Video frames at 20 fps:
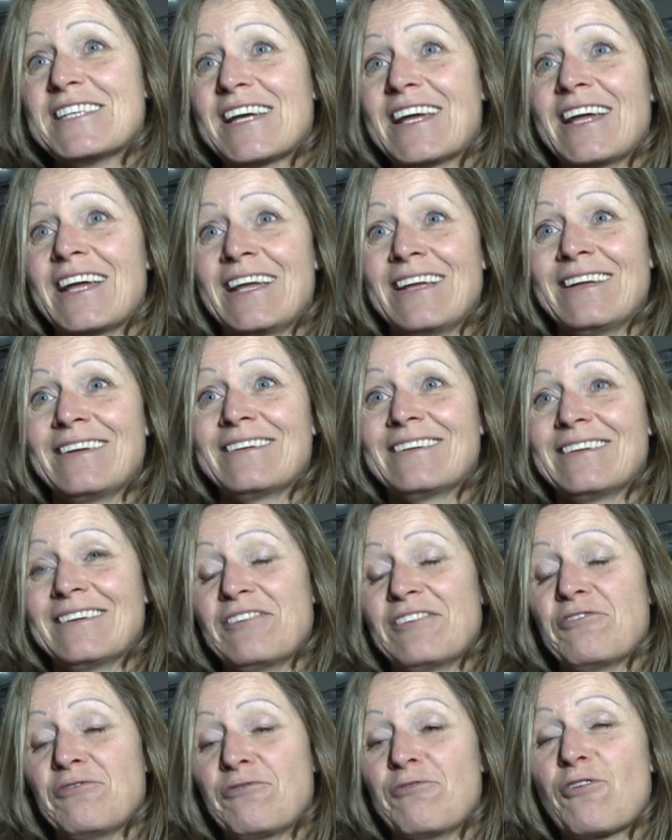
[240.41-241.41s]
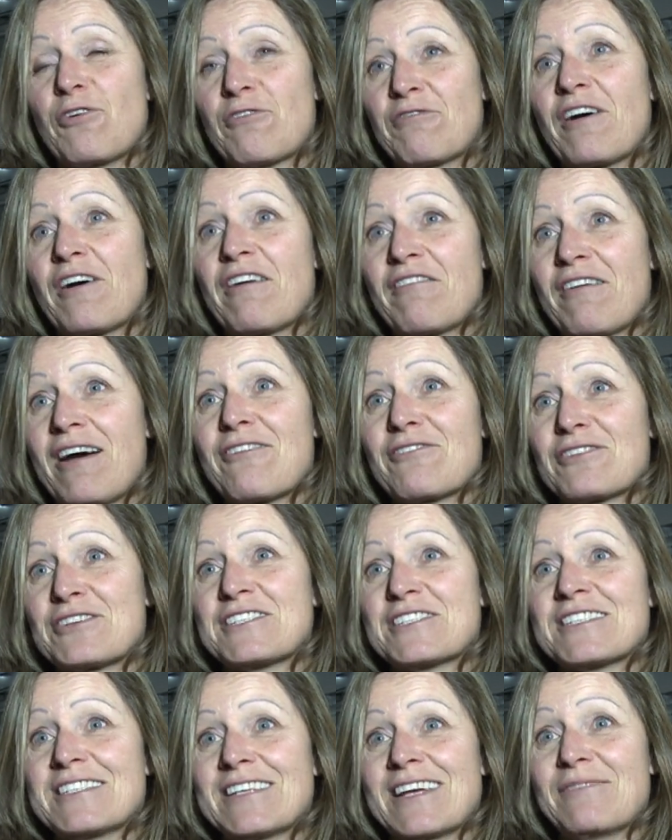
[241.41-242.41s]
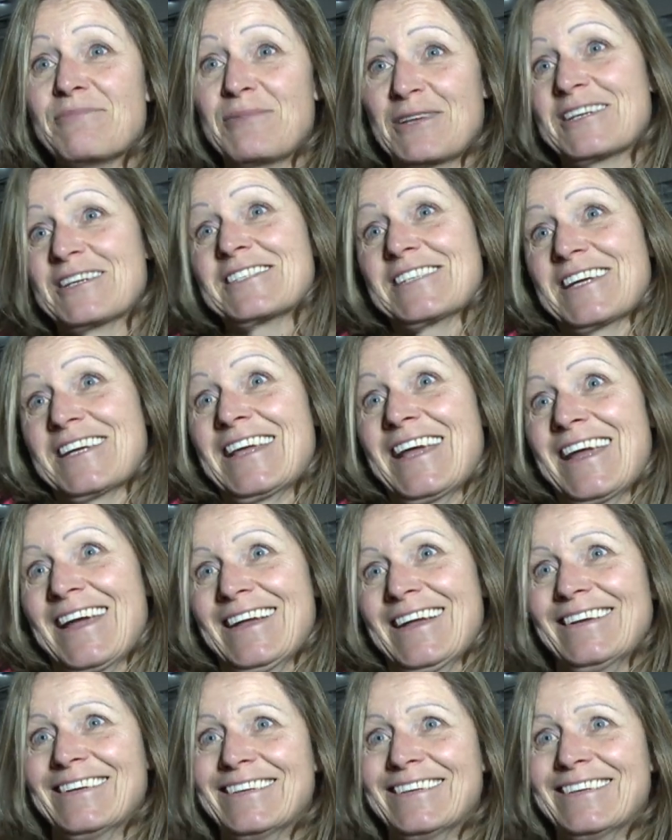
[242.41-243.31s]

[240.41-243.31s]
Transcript: day, four or five hours a day, because I can.